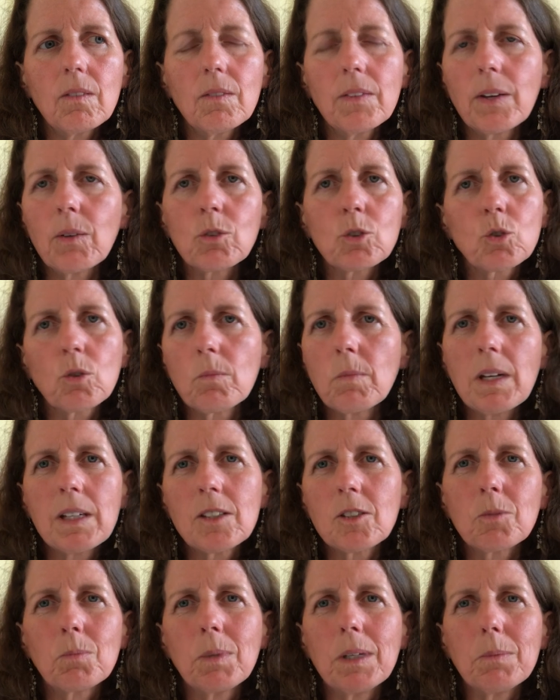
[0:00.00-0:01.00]
they were
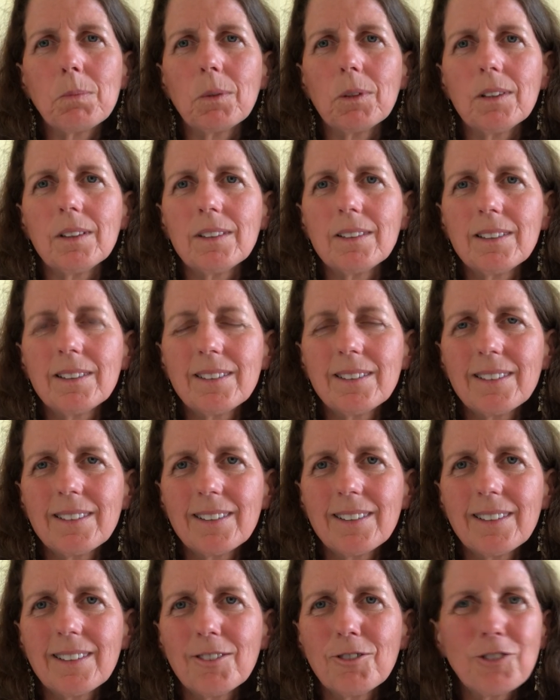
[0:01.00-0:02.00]
tremendous people,
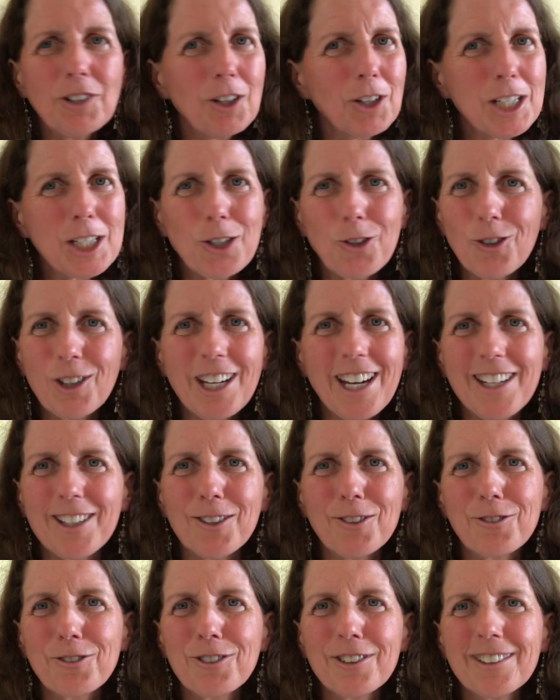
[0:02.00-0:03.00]
very
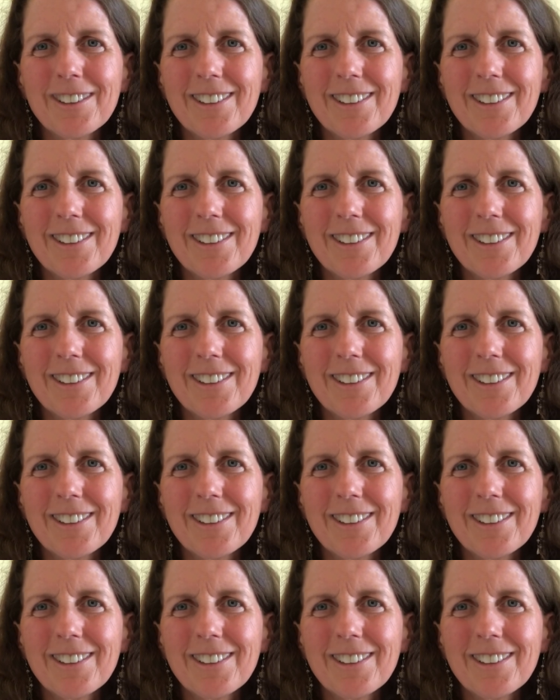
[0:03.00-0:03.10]
creative,